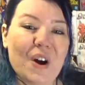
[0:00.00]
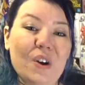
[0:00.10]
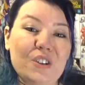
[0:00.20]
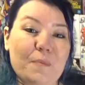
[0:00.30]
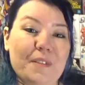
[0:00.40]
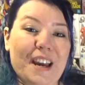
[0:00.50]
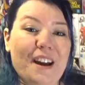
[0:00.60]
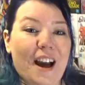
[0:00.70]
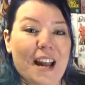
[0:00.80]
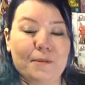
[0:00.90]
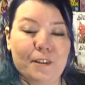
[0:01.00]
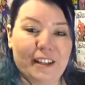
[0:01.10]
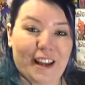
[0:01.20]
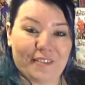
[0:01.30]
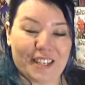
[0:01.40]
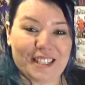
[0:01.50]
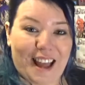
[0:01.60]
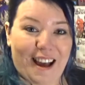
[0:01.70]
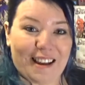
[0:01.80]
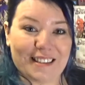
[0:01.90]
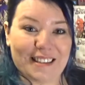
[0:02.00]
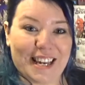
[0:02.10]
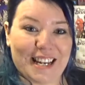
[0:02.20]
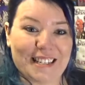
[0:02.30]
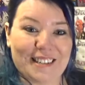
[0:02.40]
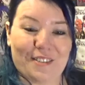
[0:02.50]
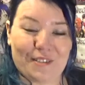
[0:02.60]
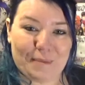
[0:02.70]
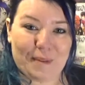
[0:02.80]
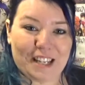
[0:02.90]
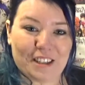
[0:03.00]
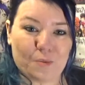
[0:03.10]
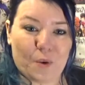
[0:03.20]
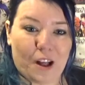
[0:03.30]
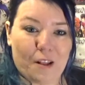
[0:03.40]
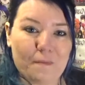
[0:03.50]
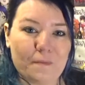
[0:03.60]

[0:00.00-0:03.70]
On top of that, I absolutely love the stars that is on that base as well.